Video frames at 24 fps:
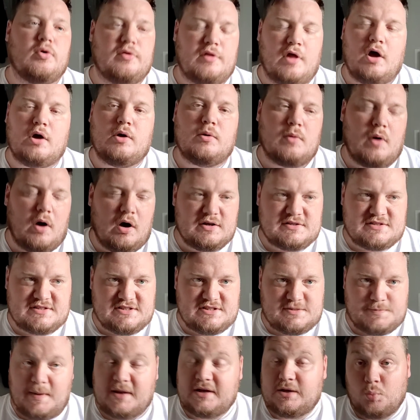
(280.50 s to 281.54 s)
Although I
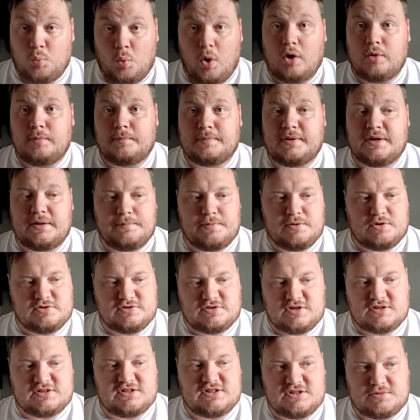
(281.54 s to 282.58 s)
suspect it won't be,
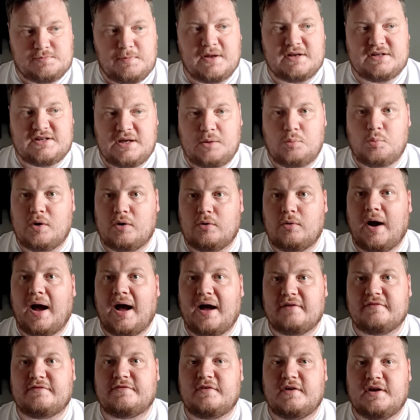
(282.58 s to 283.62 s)
because I suspect he will
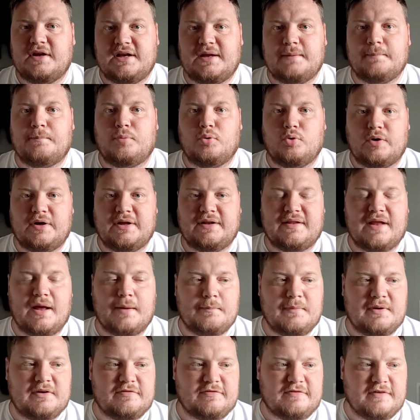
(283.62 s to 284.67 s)
have an input in
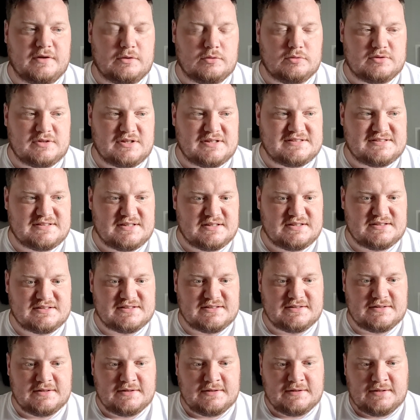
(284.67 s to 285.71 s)
that midfield this
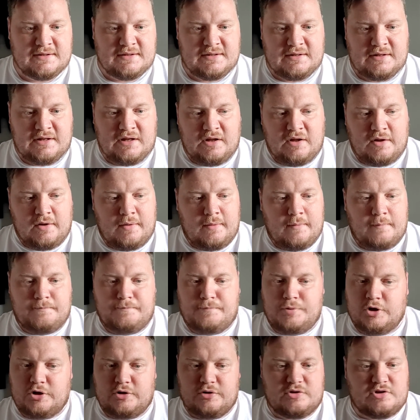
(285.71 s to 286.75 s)
season.
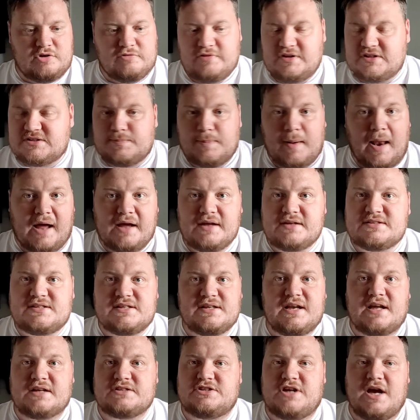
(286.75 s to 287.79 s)
But there is
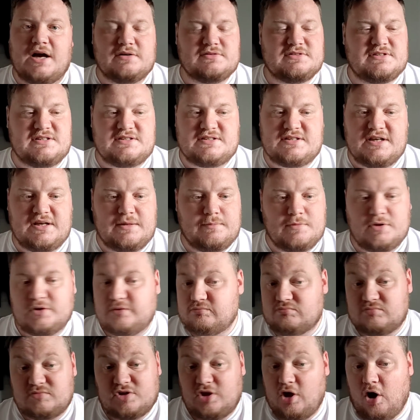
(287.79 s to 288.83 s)
players in that Chelsea team
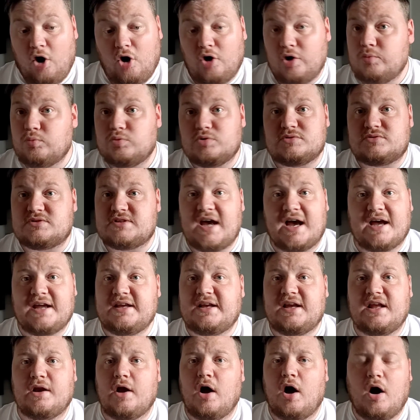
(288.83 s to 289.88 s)
that I would
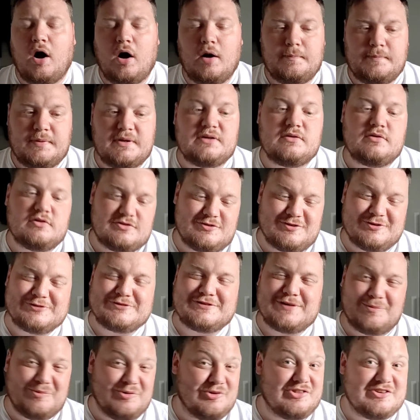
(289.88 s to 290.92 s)
take in a heartbeat. There's
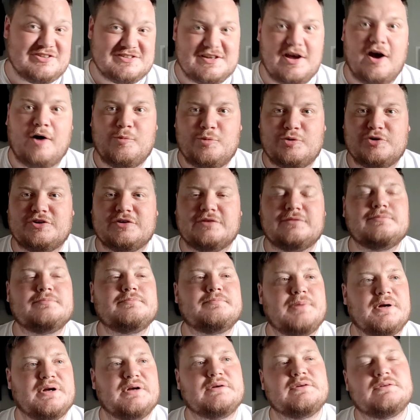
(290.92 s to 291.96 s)
also others that I
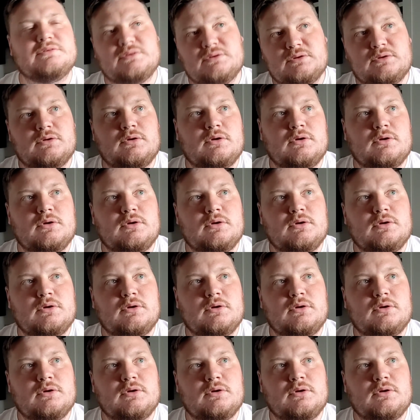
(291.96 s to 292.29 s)
wouldn't. But,